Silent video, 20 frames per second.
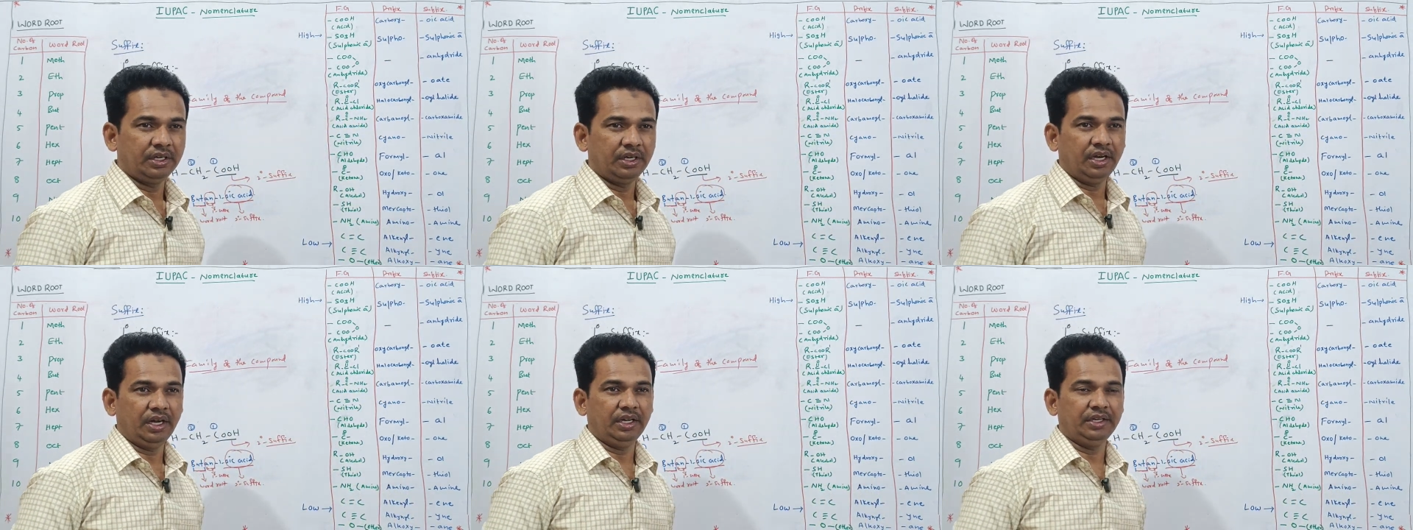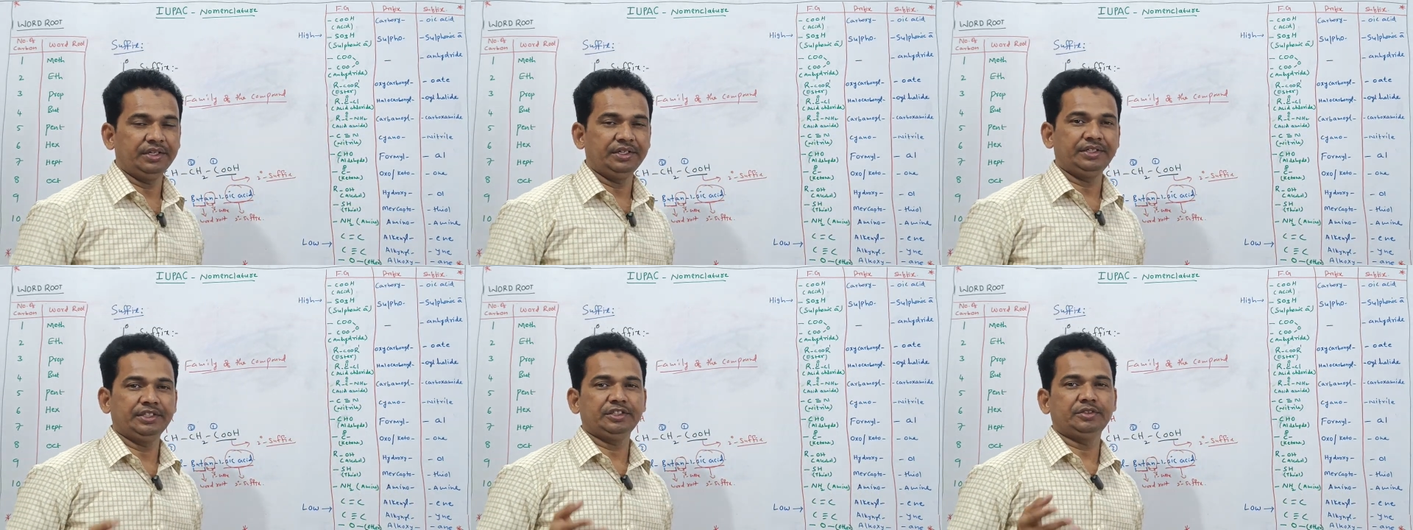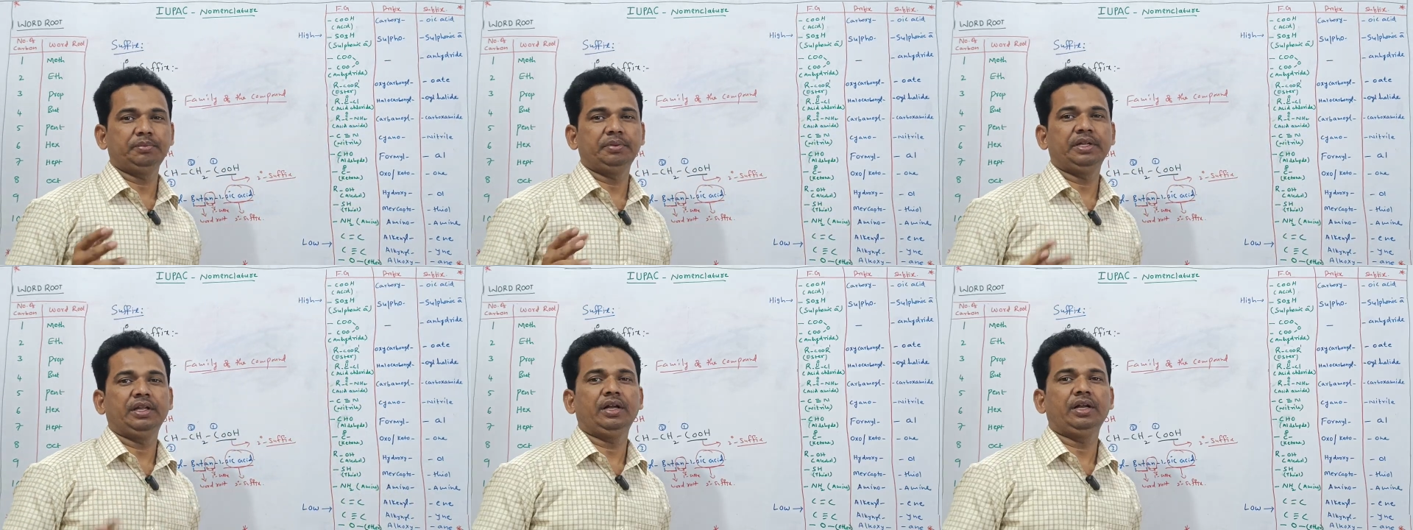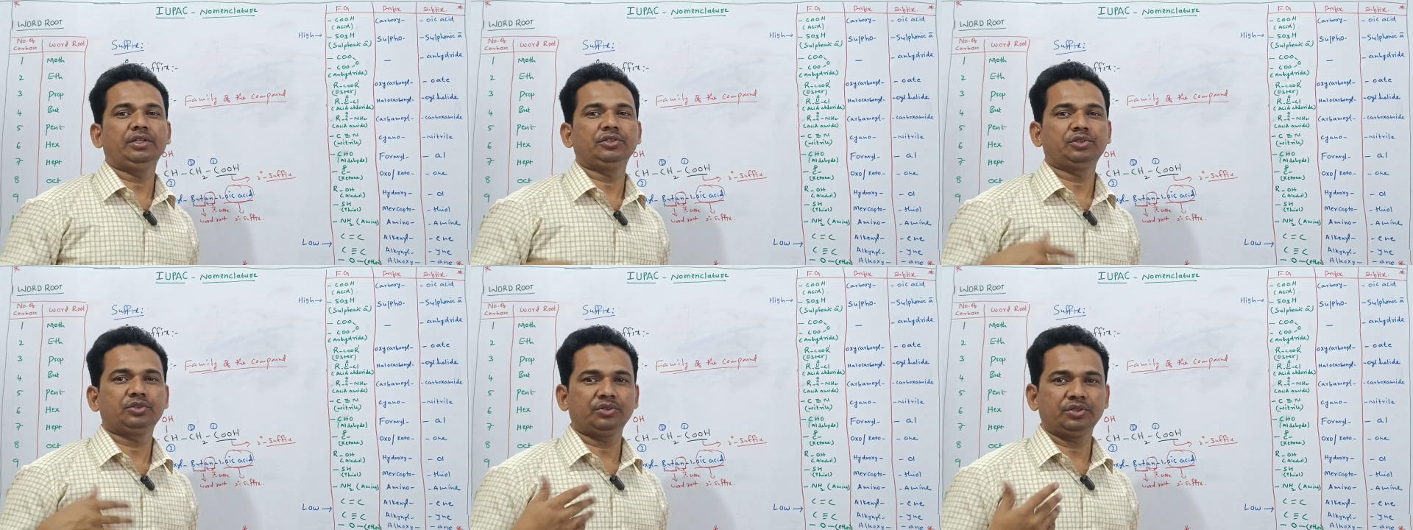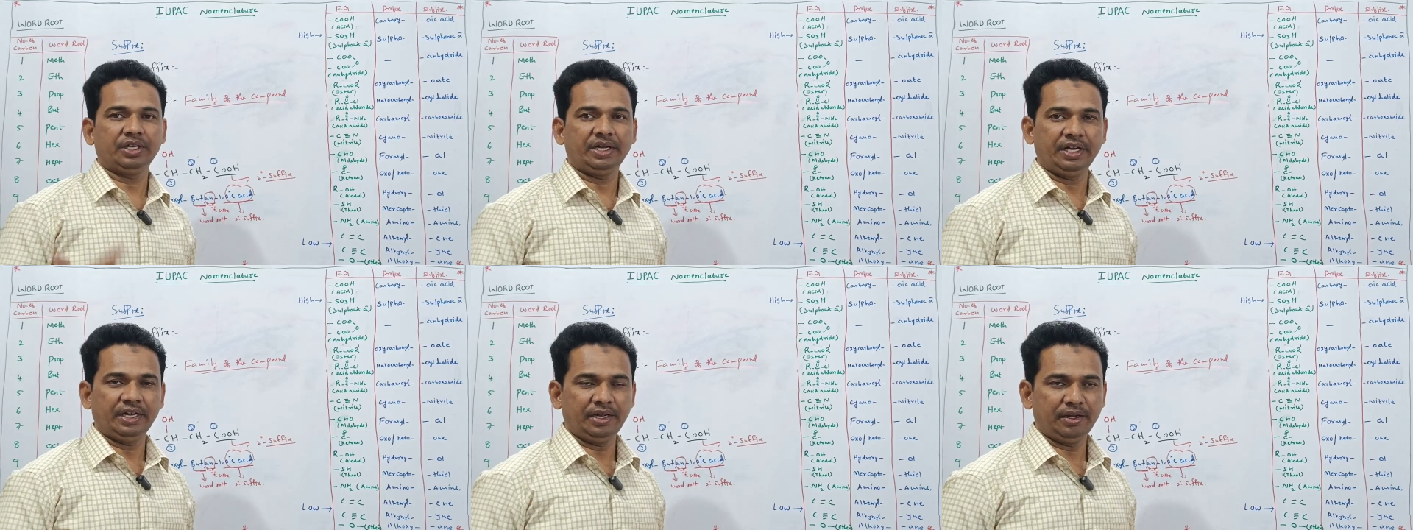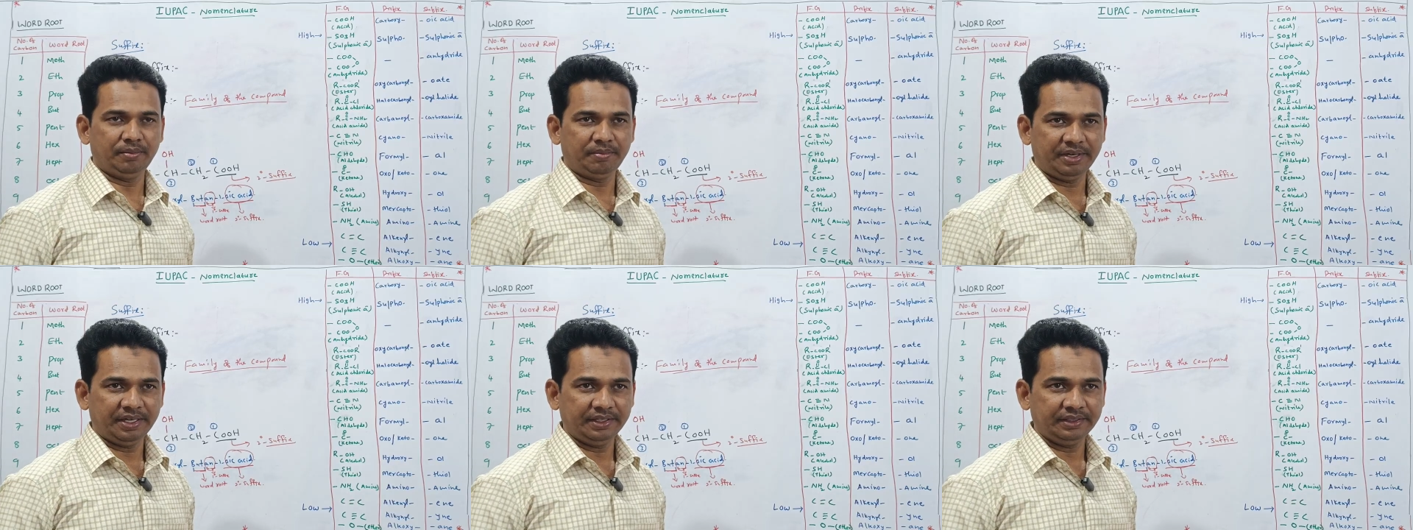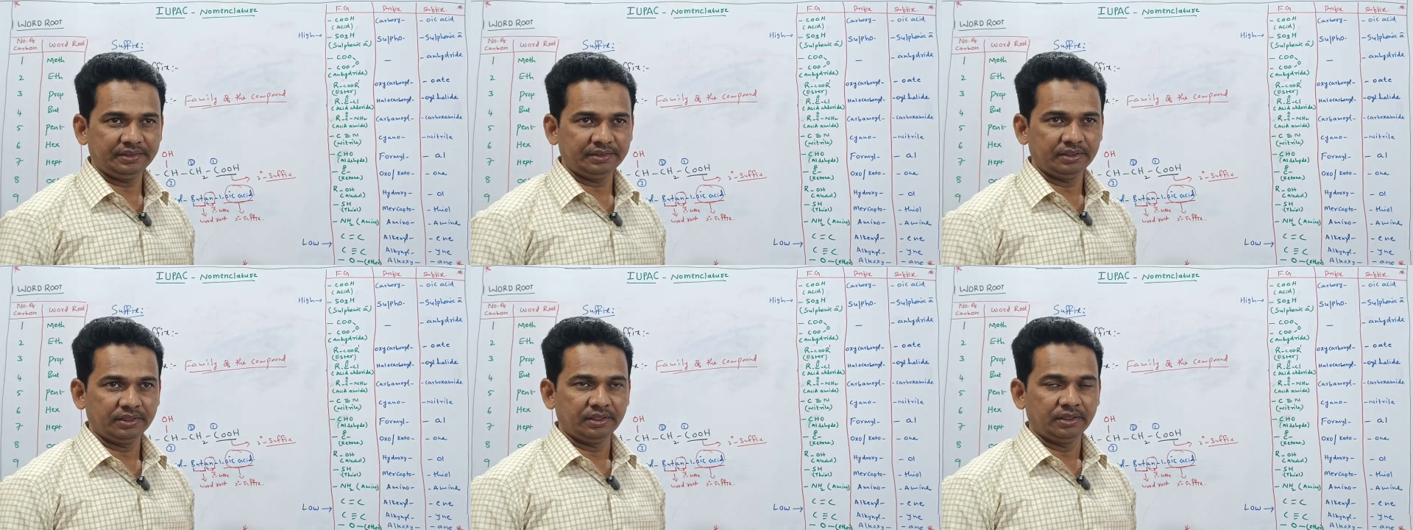or it is belongs to the
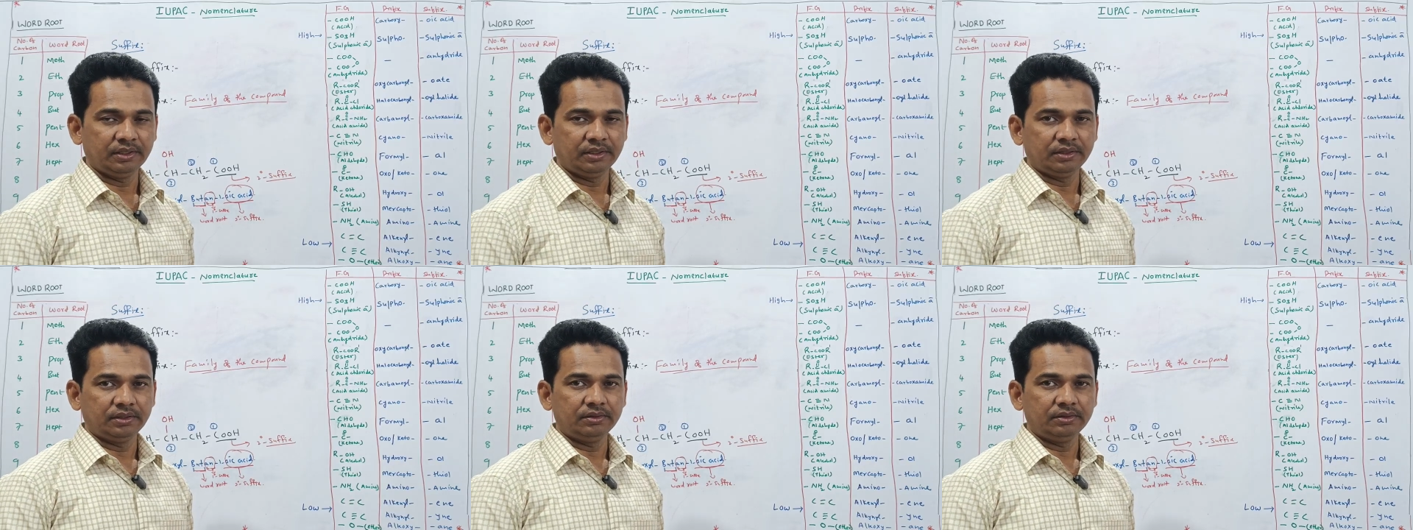amine,